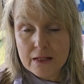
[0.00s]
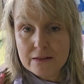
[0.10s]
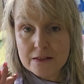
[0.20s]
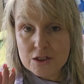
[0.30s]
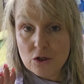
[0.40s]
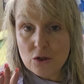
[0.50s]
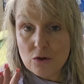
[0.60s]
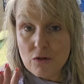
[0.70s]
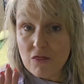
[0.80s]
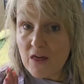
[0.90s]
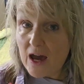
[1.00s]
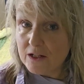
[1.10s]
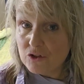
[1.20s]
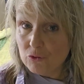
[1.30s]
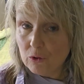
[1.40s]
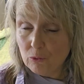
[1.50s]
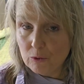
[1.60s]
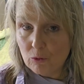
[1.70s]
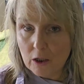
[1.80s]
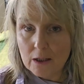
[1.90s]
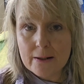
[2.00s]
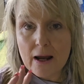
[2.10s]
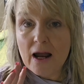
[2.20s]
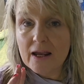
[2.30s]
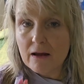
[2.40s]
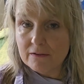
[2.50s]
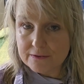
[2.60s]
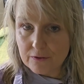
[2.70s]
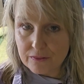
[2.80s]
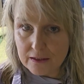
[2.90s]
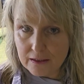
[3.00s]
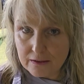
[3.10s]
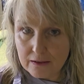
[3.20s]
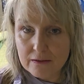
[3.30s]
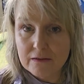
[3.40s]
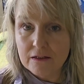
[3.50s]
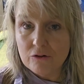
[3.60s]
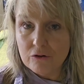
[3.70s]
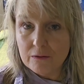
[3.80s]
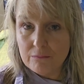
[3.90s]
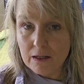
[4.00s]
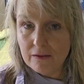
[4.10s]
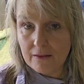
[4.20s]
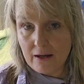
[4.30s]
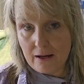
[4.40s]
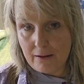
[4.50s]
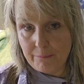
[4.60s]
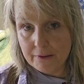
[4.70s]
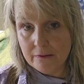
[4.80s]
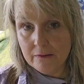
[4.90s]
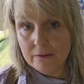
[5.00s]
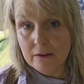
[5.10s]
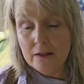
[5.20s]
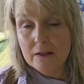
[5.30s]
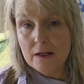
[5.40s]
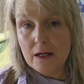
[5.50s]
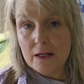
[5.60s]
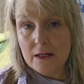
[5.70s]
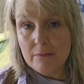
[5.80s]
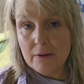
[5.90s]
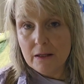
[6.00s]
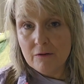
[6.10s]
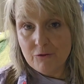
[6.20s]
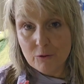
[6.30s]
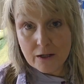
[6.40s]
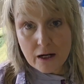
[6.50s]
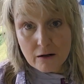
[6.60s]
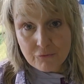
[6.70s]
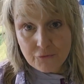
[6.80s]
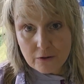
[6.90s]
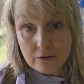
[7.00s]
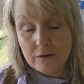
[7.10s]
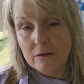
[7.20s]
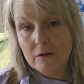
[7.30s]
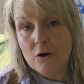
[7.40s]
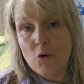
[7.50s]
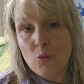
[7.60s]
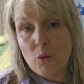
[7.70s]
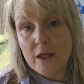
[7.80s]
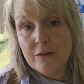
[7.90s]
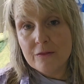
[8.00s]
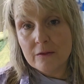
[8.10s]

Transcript: So that tool would work. I also think that you could make that happen if you're careful with